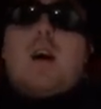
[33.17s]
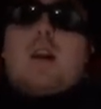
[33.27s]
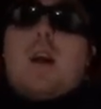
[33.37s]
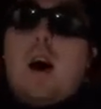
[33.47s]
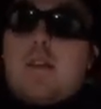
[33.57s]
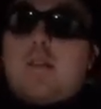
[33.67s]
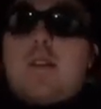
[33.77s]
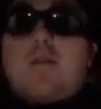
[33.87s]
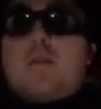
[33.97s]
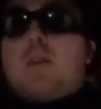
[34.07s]
A lot of
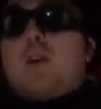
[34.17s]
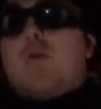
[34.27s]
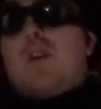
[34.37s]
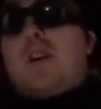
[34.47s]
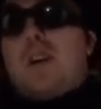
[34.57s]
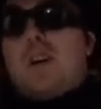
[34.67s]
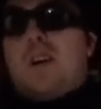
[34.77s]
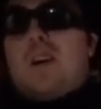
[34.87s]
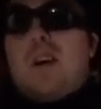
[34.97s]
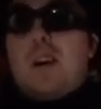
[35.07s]
stuff has been going
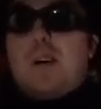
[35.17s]
on.